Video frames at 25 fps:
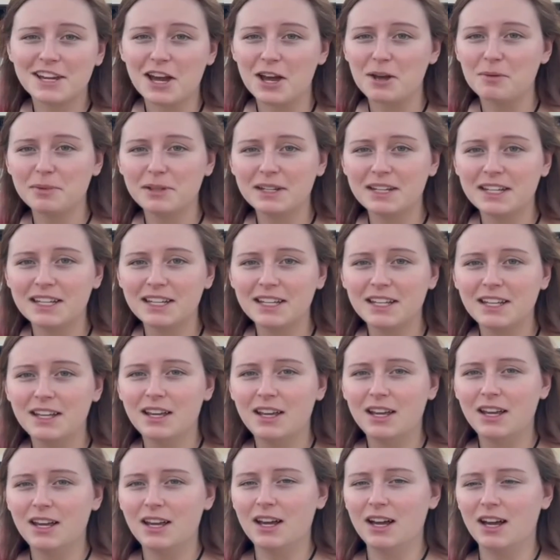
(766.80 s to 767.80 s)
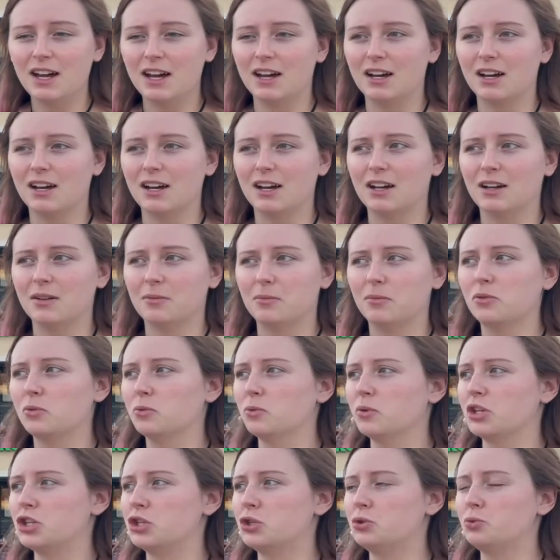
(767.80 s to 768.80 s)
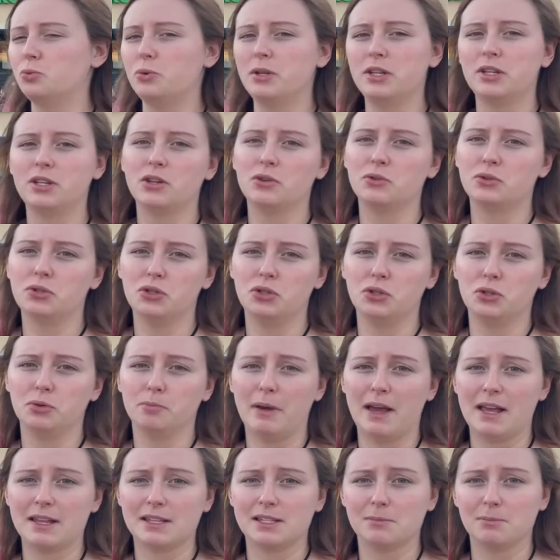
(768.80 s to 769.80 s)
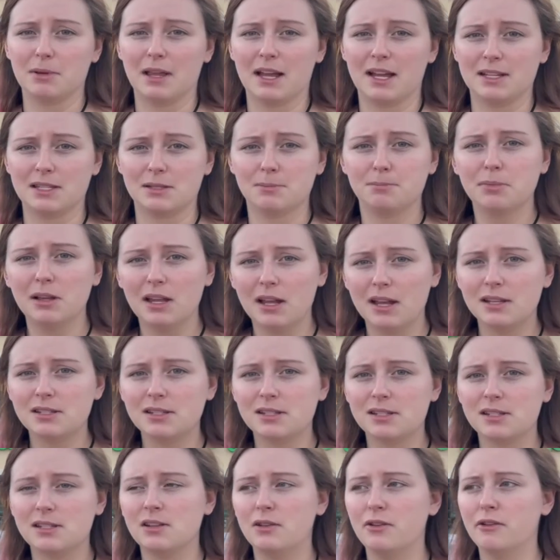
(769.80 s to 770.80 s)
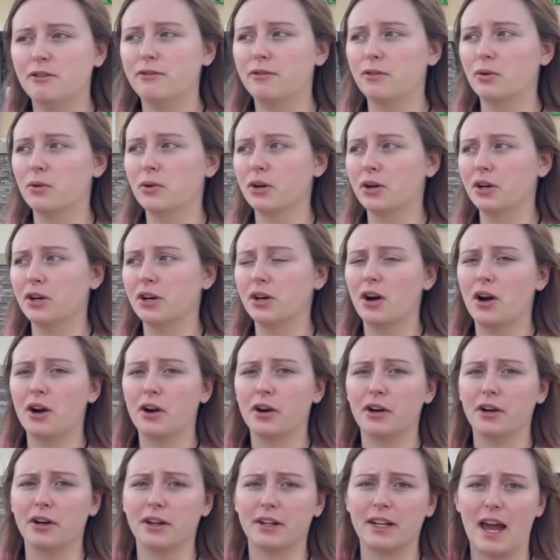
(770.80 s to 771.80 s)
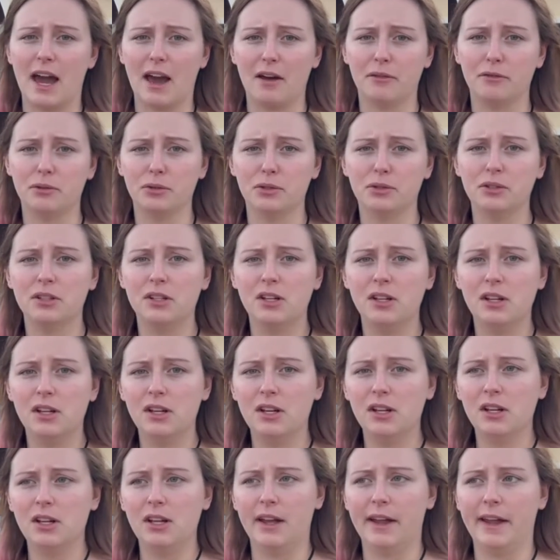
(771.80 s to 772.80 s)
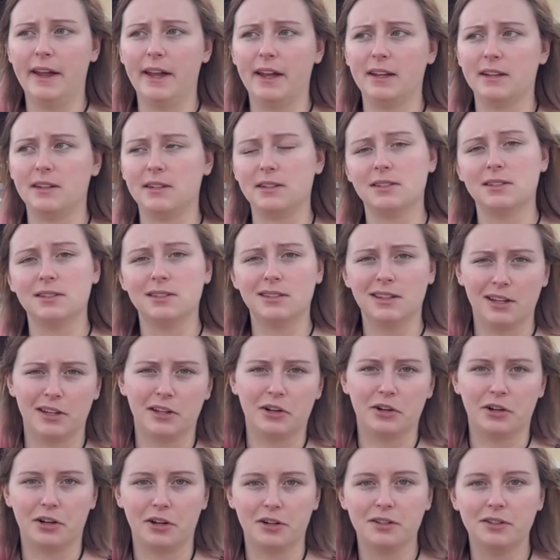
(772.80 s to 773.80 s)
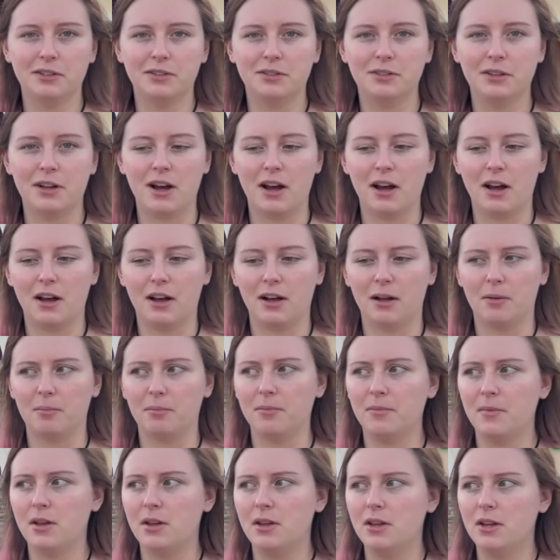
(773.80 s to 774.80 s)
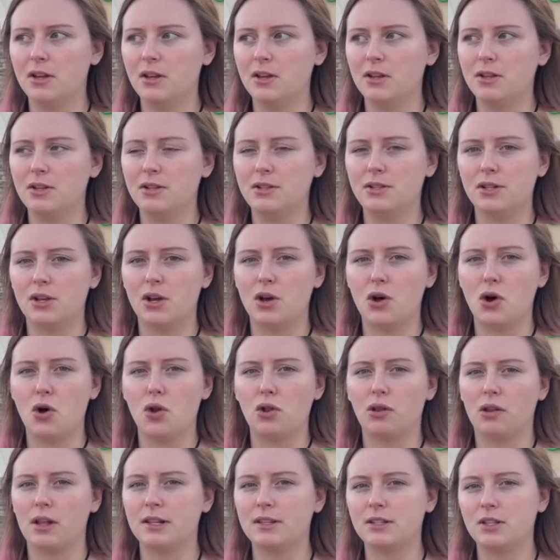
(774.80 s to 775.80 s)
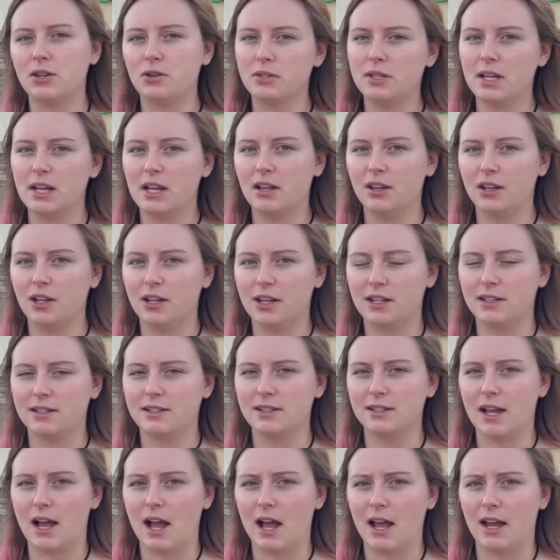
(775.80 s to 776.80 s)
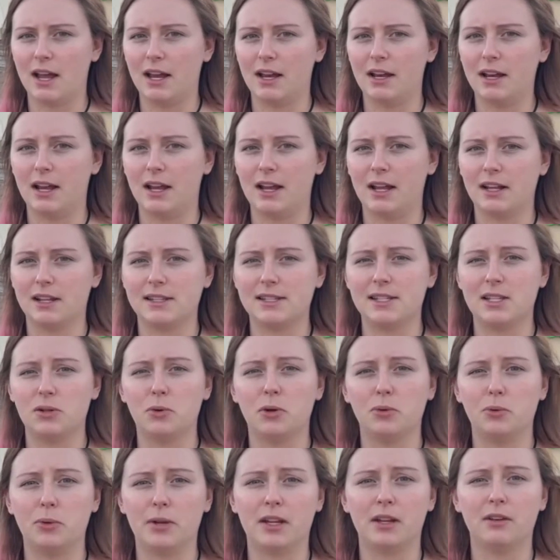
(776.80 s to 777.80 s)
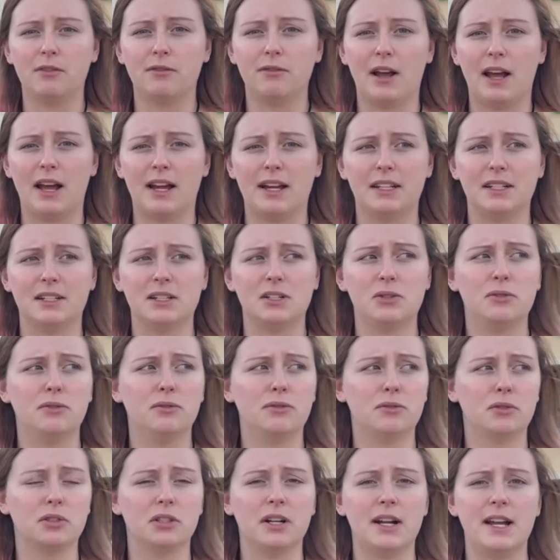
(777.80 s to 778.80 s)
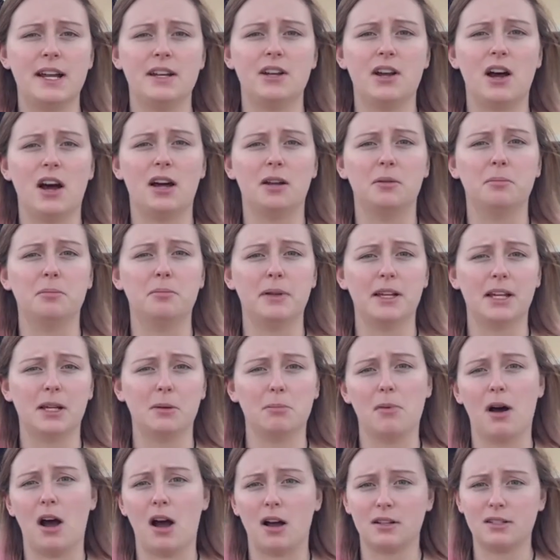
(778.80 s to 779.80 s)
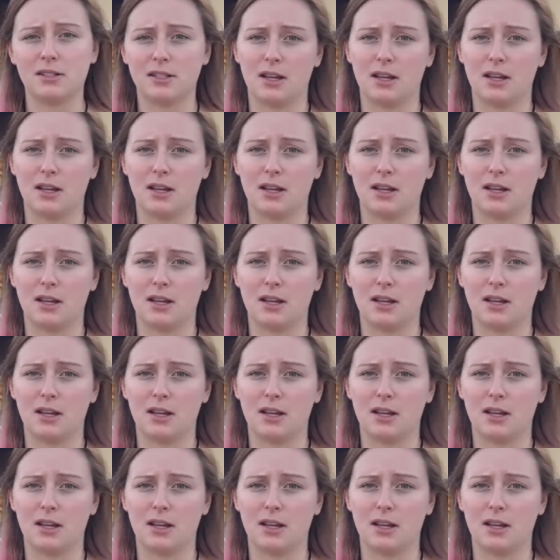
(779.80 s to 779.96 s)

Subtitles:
company, which we go to Pet Supplies Plus for our cat food and litter. So let's go take a look inside and see what we can find for a non-big box